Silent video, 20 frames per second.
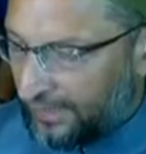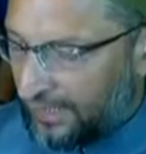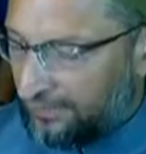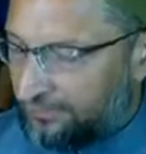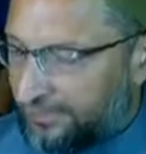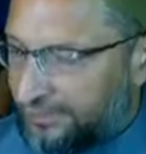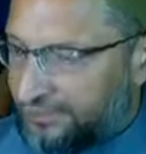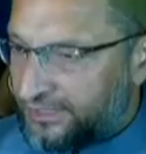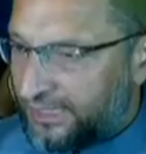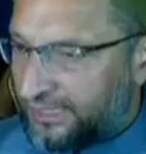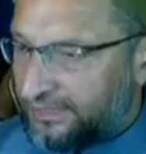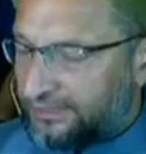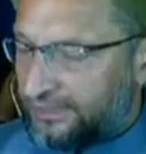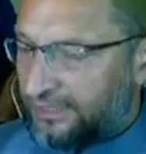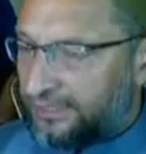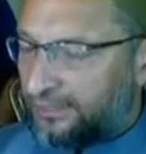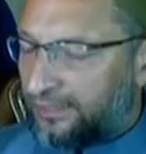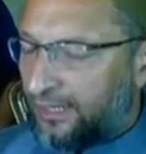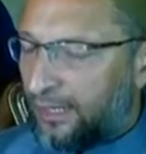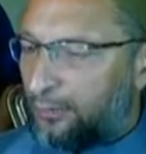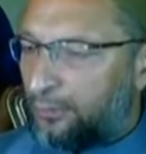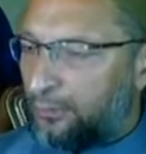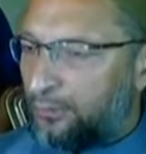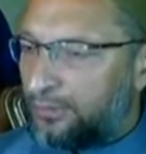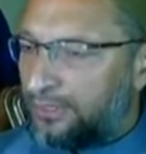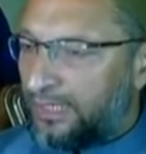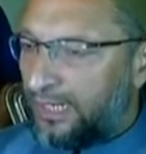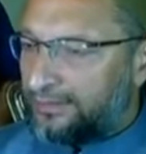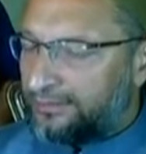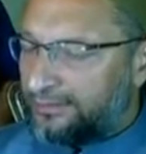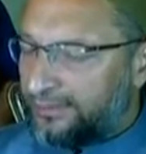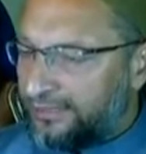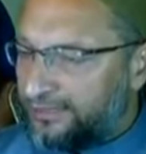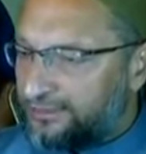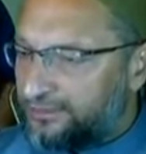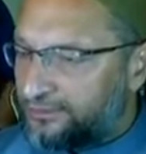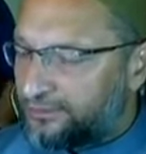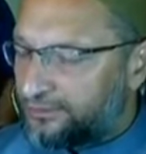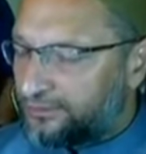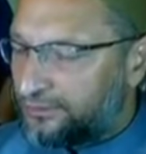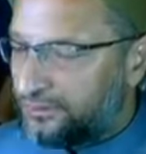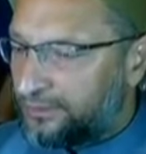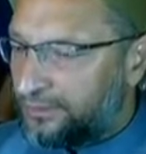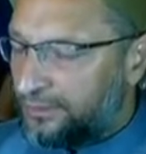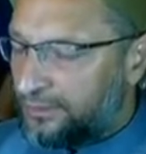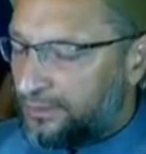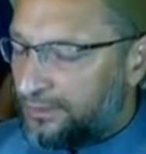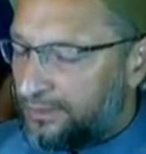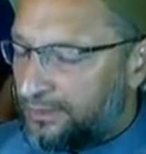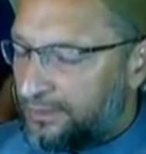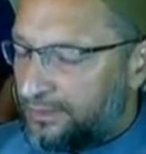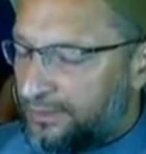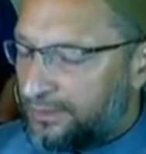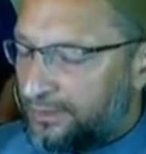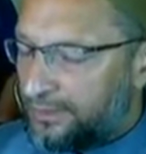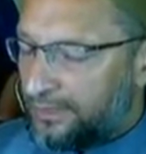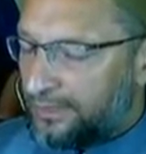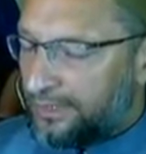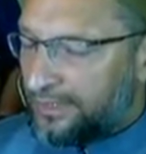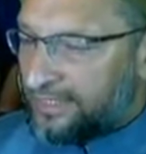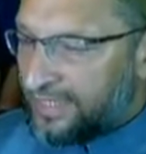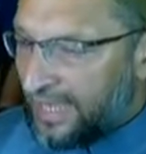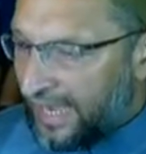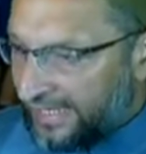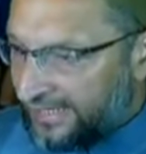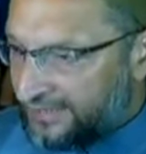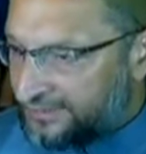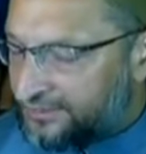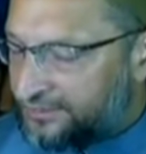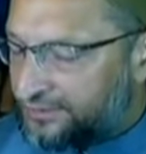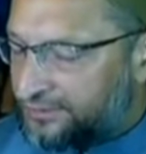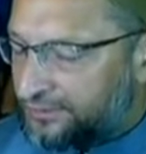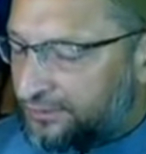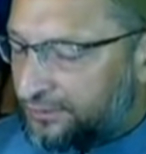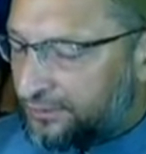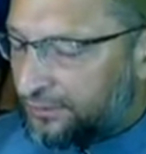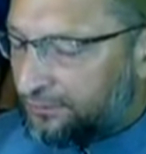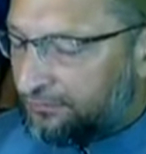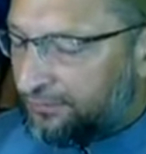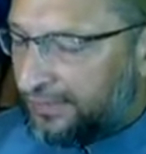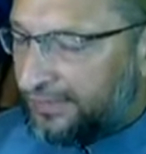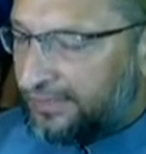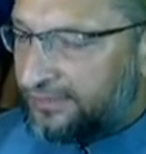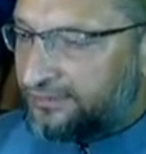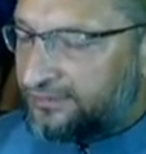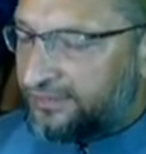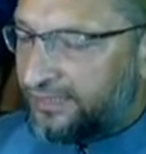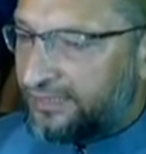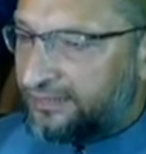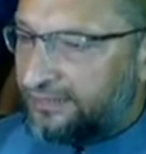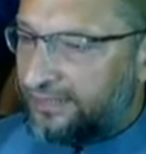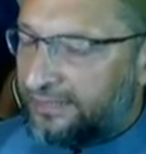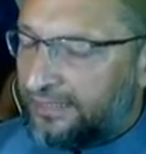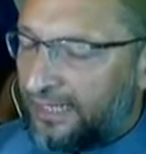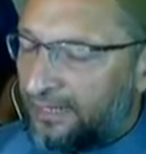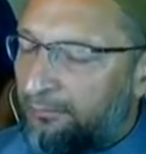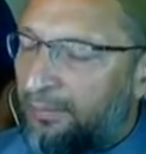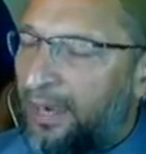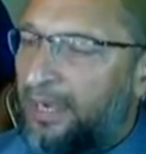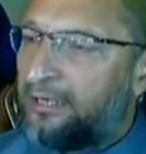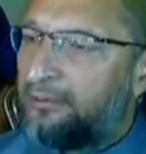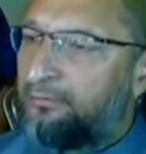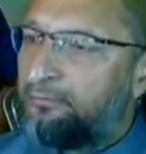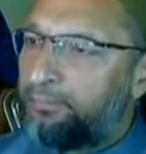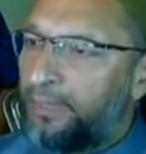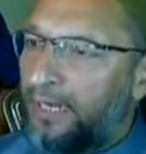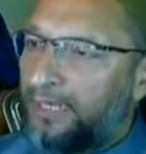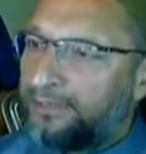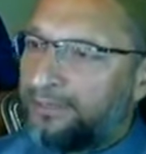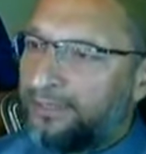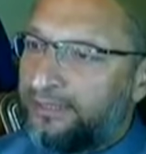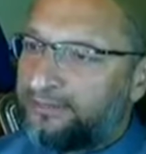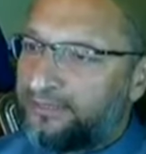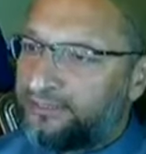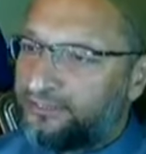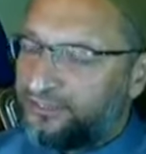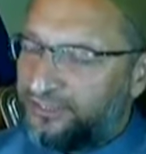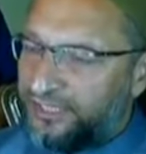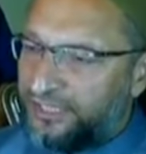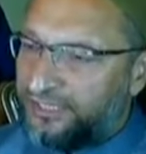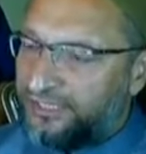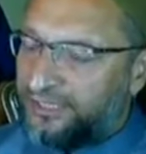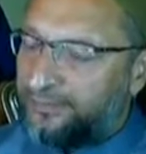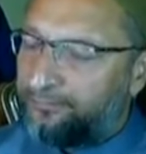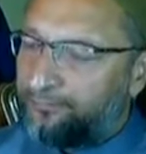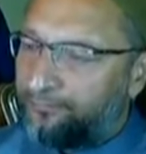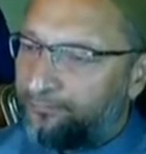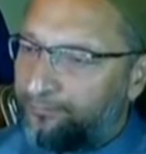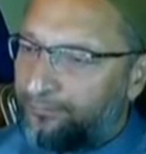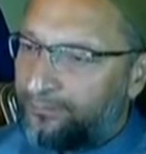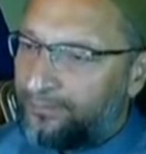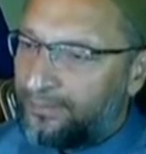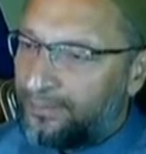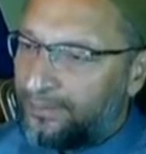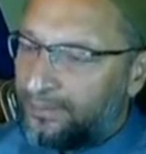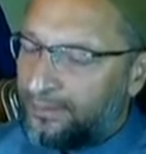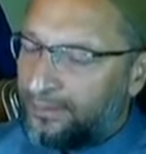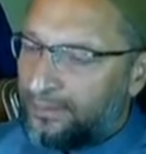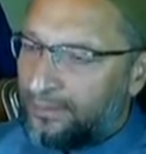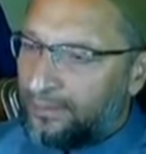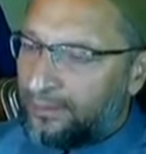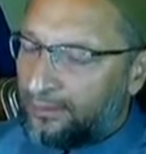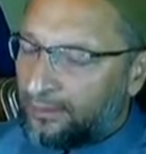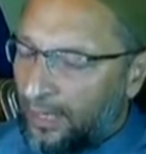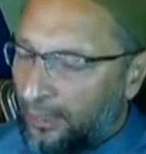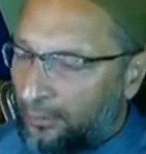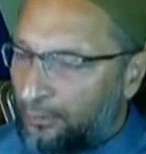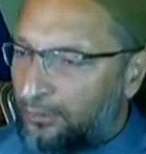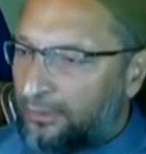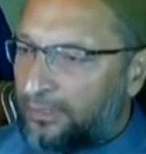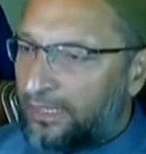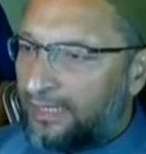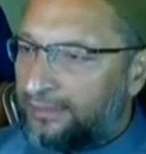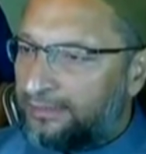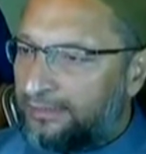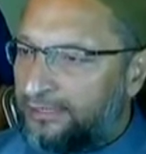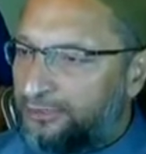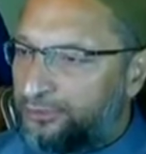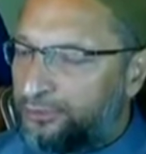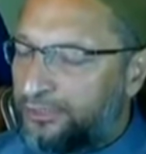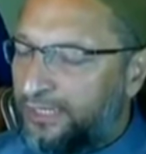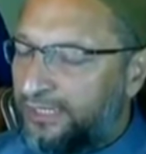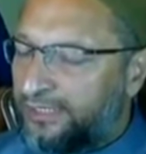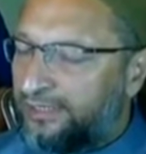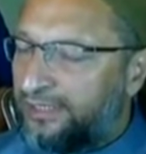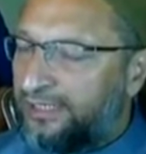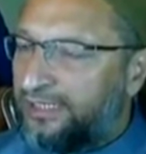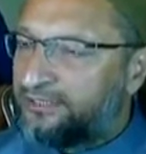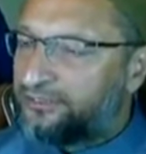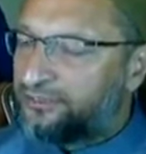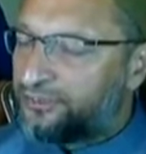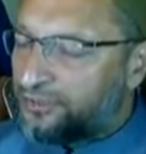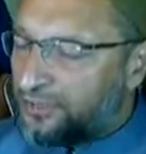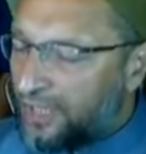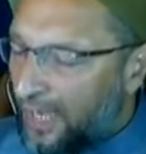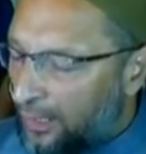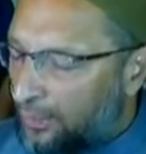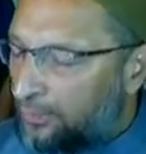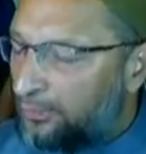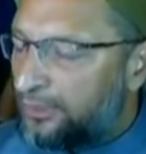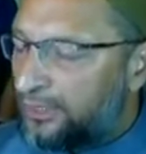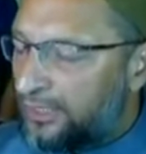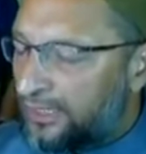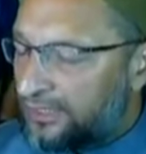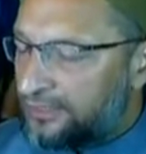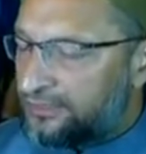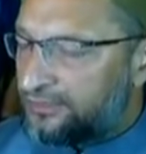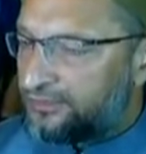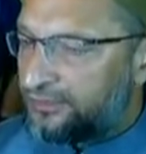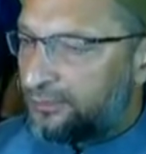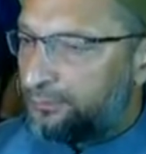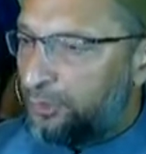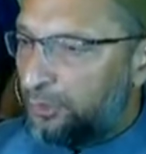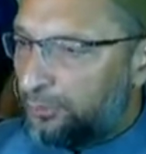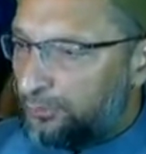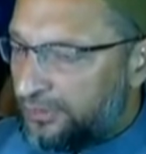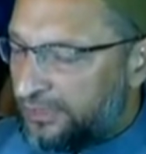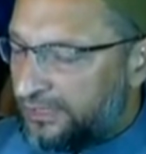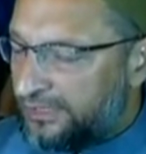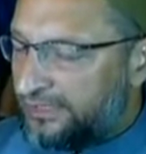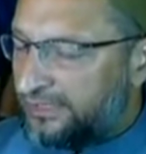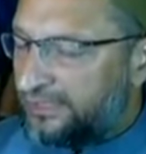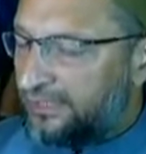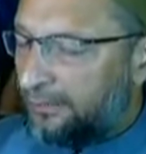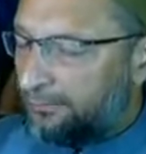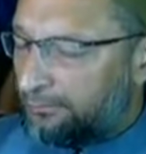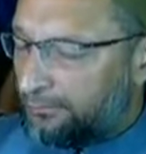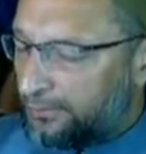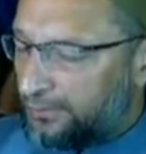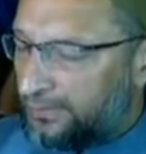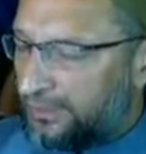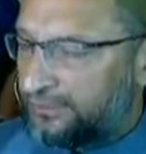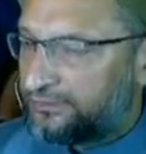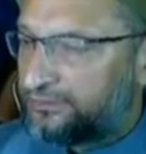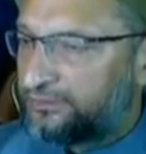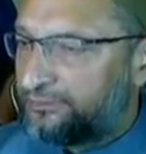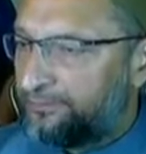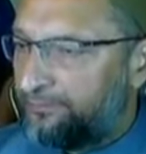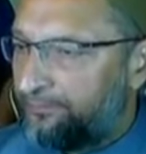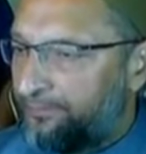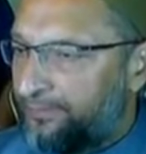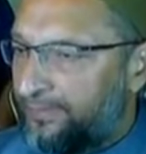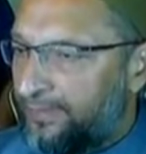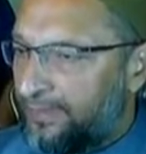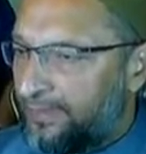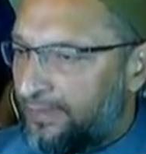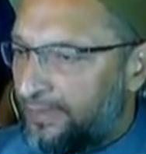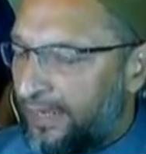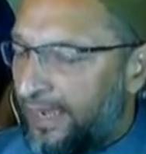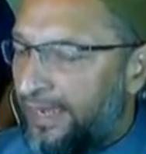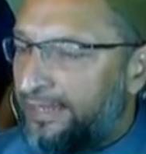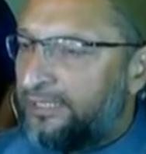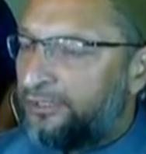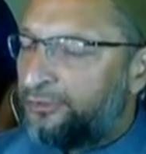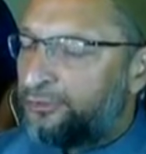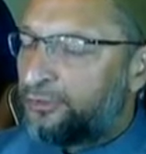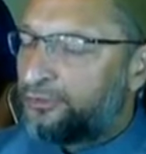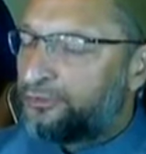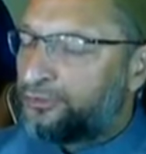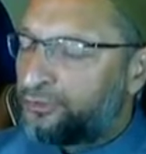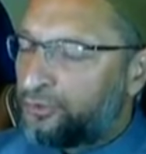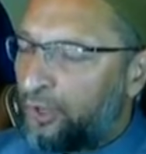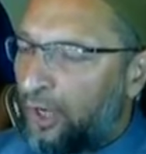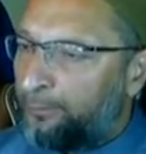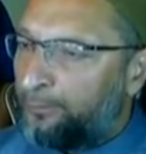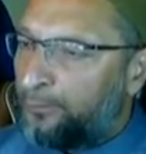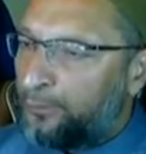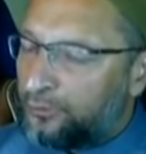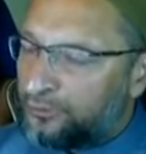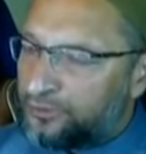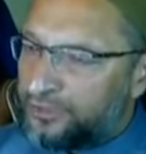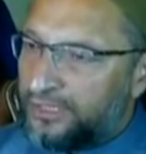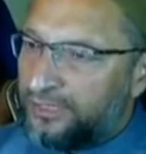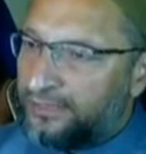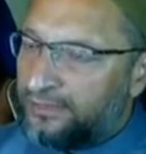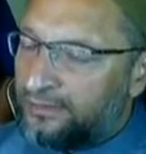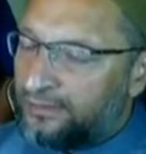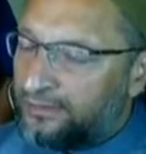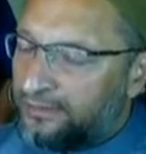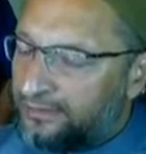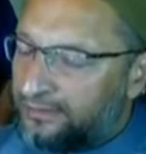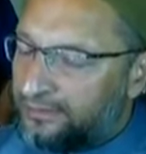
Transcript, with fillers: have rejected Rahul Gandhi's lies when he said that MIM party is a C team. Rahul Gandhi should at least now learn some humility and humbleness and he should stop using